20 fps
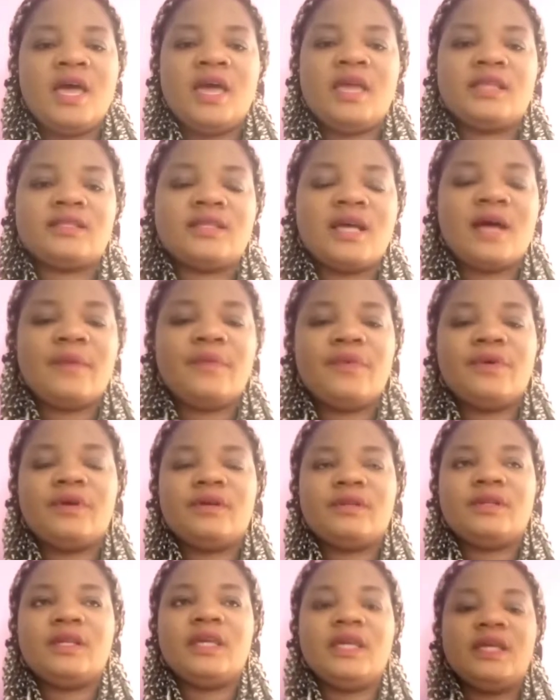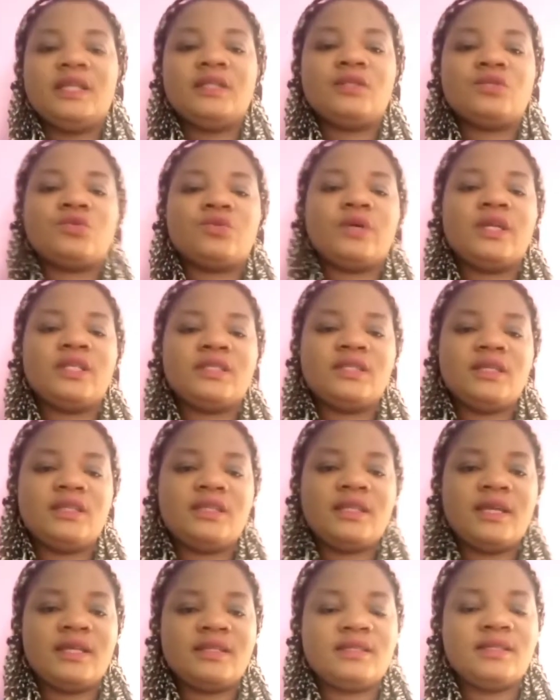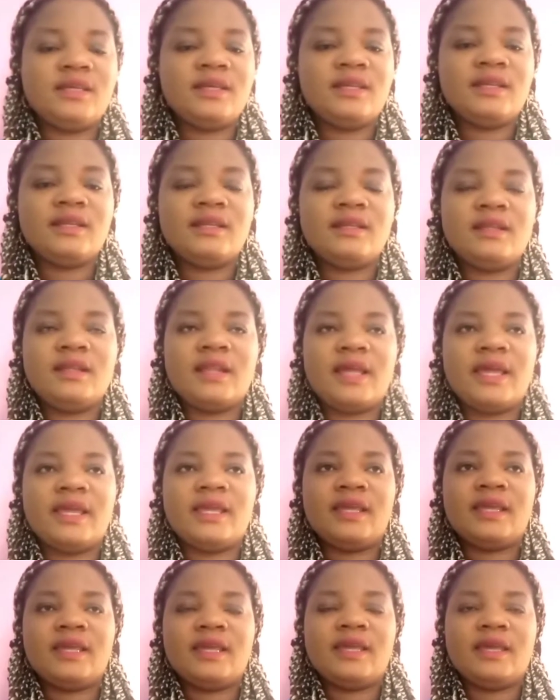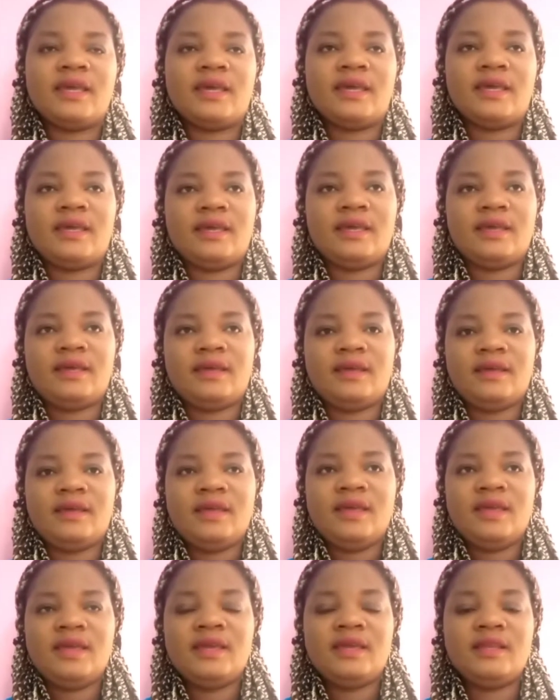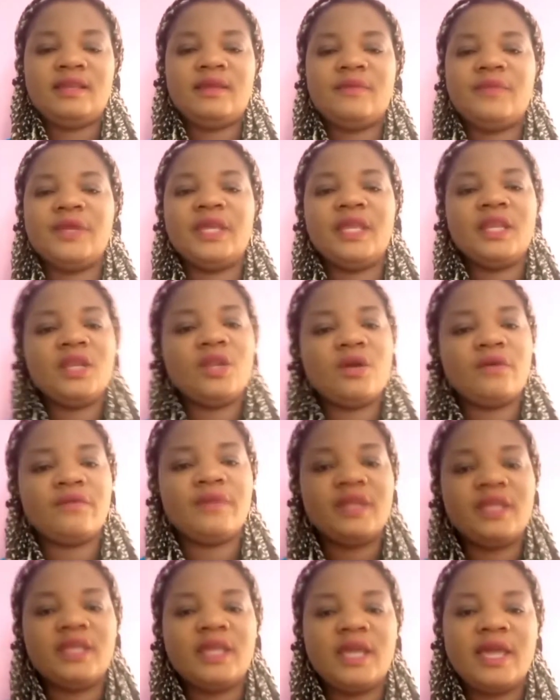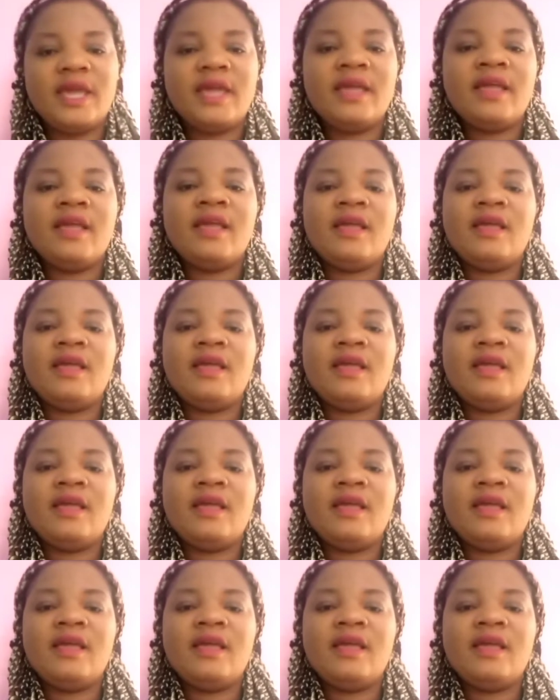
it happened in 2013, like in the beginning of the year.